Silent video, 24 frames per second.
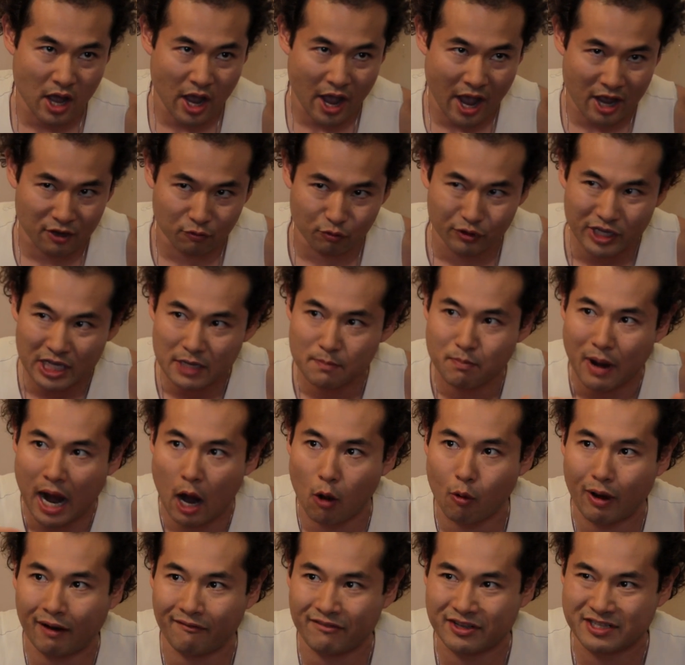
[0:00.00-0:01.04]
And we
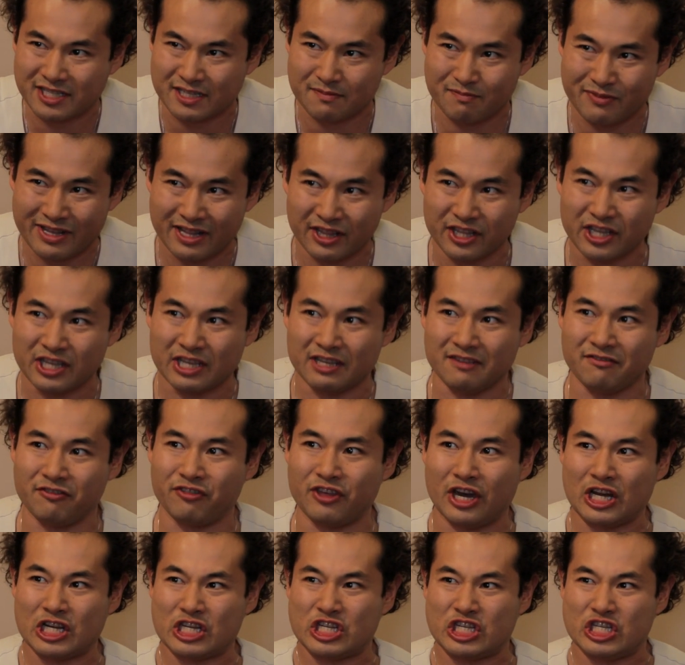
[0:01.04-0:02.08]
Bao believe
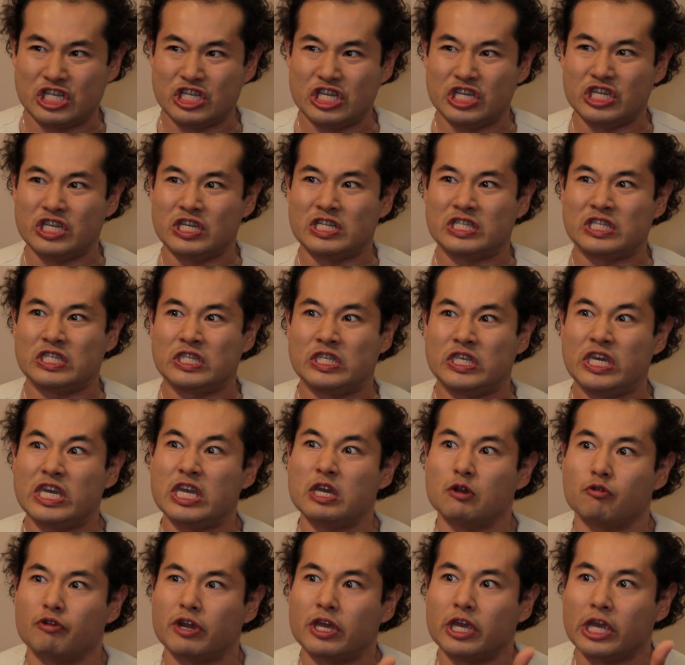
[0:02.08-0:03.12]
that she is
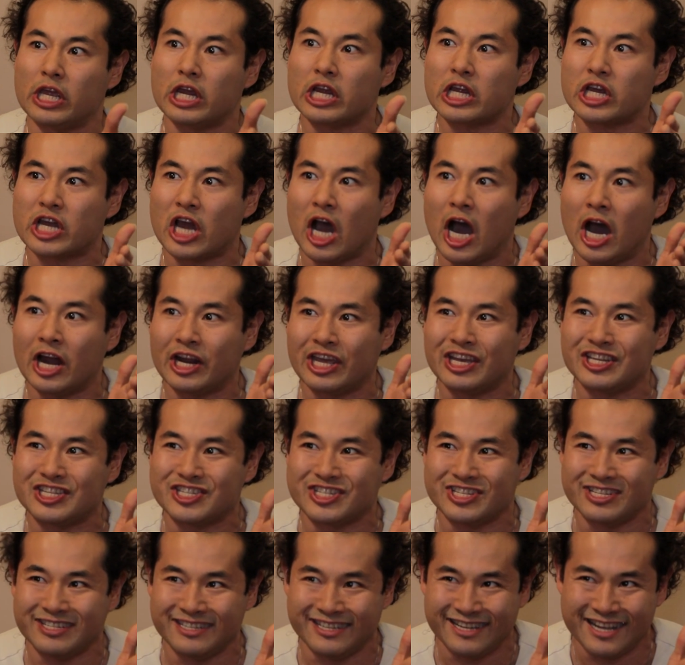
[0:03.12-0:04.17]
the
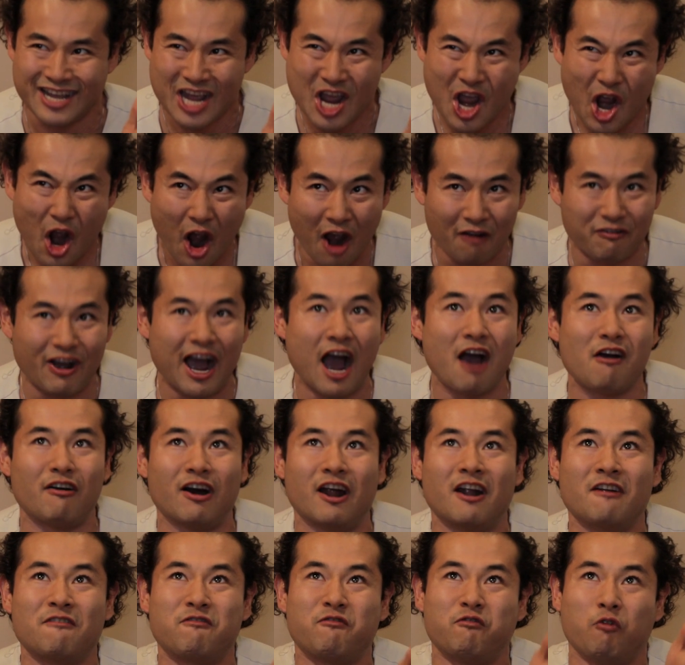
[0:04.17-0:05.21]
reincarnation of
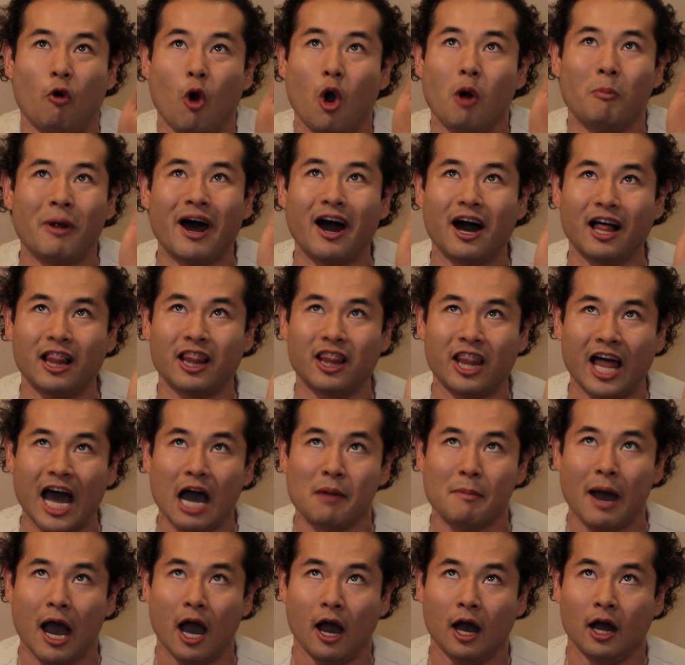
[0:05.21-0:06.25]
our former
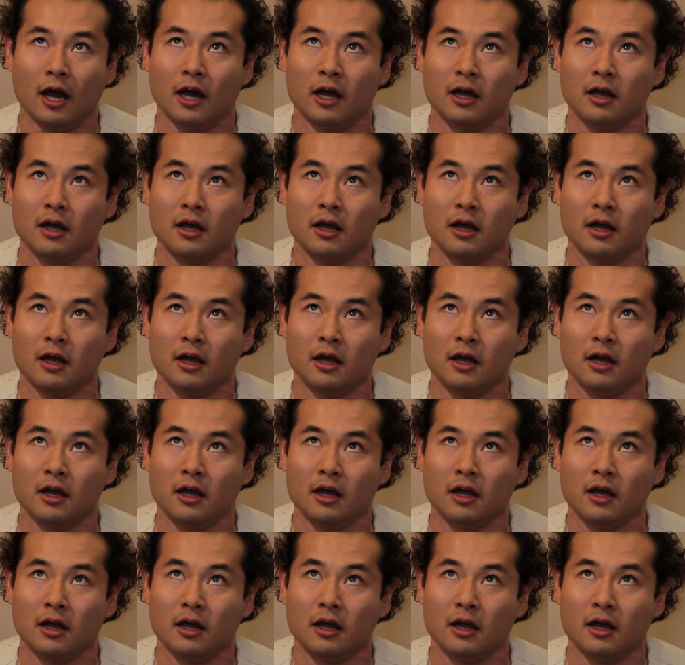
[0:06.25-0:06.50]
Lama.